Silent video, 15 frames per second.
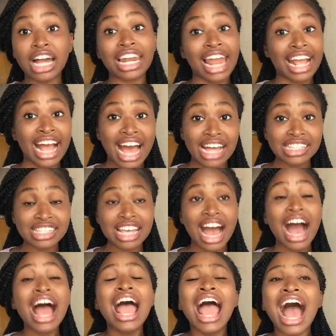like answer,
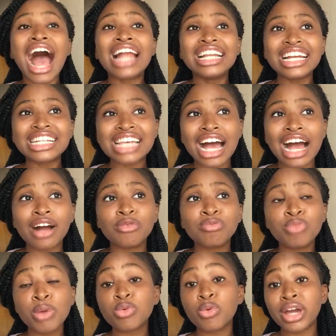and later,
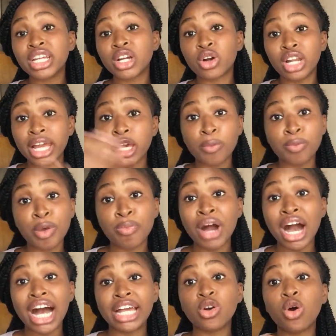maybe when they collect your paper
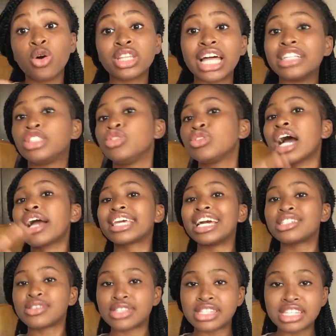and all that, you now
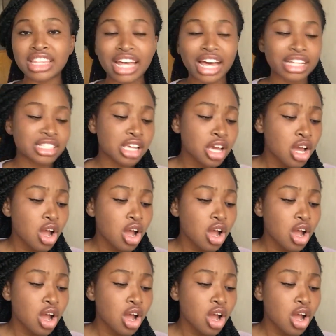get to see that,